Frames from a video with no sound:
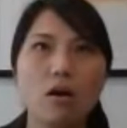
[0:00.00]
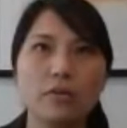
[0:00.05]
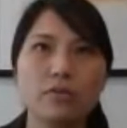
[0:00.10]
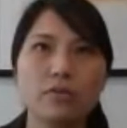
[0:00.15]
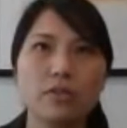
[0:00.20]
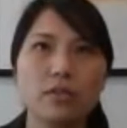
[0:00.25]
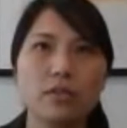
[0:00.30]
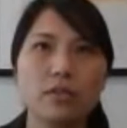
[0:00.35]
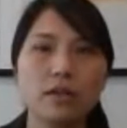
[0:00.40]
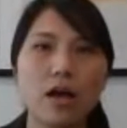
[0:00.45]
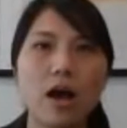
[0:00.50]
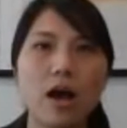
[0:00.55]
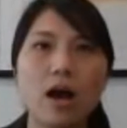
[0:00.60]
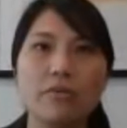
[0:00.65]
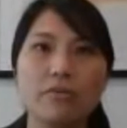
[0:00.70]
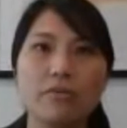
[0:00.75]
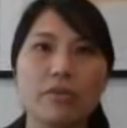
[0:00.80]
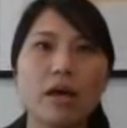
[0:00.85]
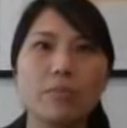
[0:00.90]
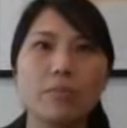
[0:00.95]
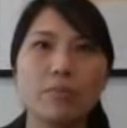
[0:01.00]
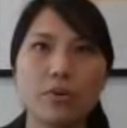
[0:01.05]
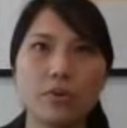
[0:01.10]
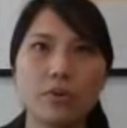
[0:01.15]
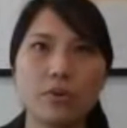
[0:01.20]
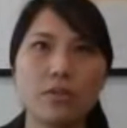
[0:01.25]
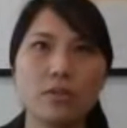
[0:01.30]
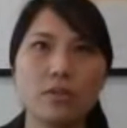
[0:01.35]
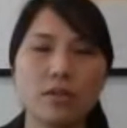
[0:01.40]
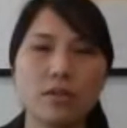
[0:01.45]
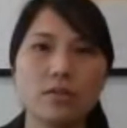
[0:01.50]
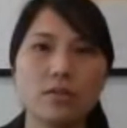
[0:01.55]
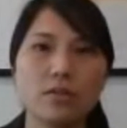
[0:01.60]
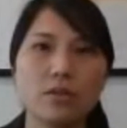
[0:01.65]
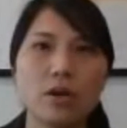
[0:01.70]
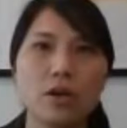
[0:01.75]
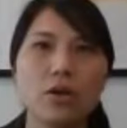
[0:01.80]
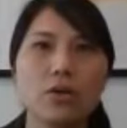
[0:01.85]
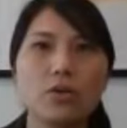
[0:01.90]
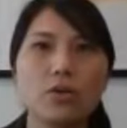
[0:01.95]
Often after that
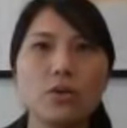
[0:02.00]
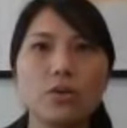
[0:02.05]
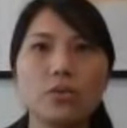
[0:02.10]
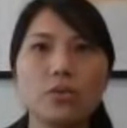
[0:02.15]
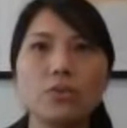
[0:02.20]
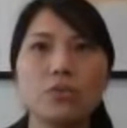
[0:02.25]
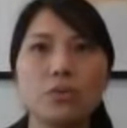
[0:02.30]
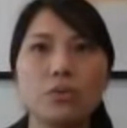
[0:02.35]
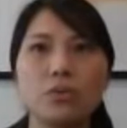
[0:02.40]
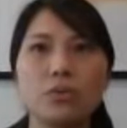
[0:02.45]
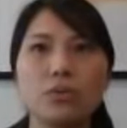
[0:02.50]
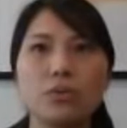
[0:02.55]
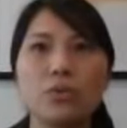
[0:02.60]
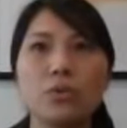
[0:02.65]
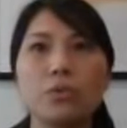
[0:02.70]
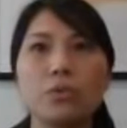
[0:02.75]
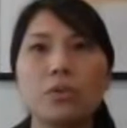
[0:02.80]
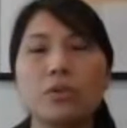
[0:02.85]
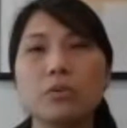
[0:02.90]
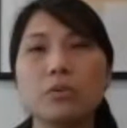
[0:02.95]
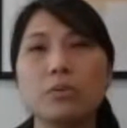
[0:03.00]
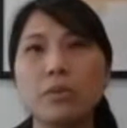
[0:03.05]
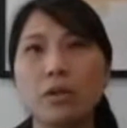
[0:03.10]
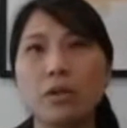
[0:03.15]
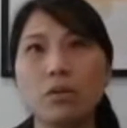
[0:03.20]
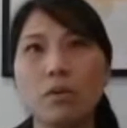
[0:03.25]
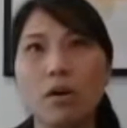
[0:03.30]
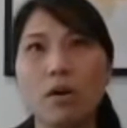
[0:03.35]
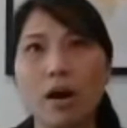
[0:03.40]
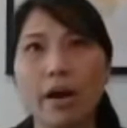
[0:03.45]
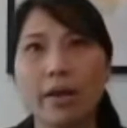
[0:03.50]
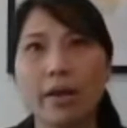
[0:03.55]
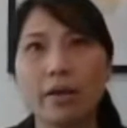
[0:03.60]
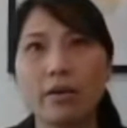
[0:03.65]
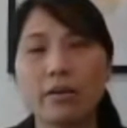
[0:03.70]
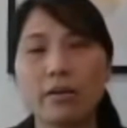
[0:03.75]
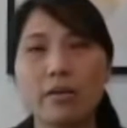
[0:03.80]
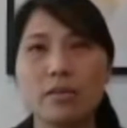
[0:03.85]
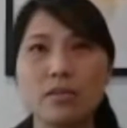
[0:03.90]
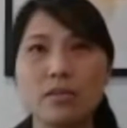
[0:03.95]
process, you will
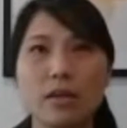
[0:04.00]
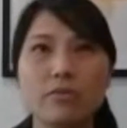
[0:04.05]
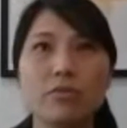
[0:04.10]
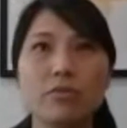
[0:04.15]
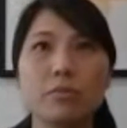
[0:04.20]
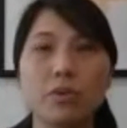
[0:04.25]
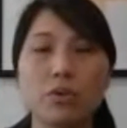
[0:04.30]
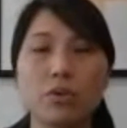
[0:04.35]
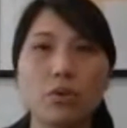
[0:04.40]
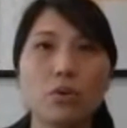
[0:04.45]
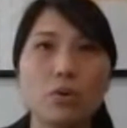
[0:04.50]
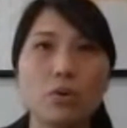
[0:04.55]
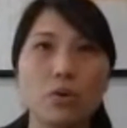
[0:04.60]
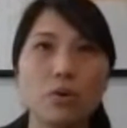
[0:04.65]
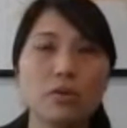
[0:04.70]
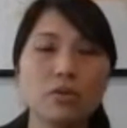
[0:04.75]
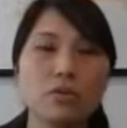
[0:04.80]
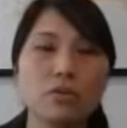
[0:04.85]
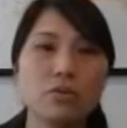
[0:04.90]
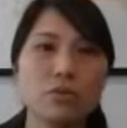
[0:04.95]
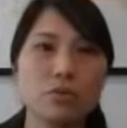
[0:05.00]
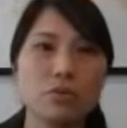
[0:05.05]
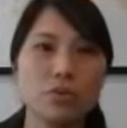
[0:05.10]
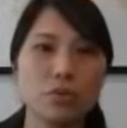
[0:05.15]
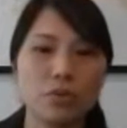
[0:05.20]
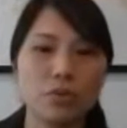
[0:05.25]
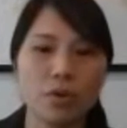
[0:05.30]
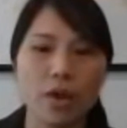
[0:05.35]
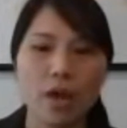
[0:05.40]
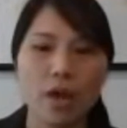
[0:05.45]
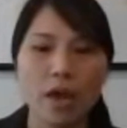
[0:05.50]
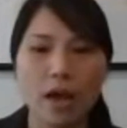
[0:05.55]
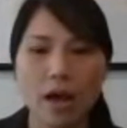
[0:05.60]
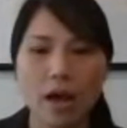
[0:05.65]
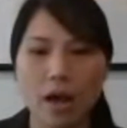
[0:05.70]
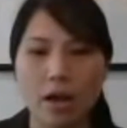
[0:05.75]
require consent from the court to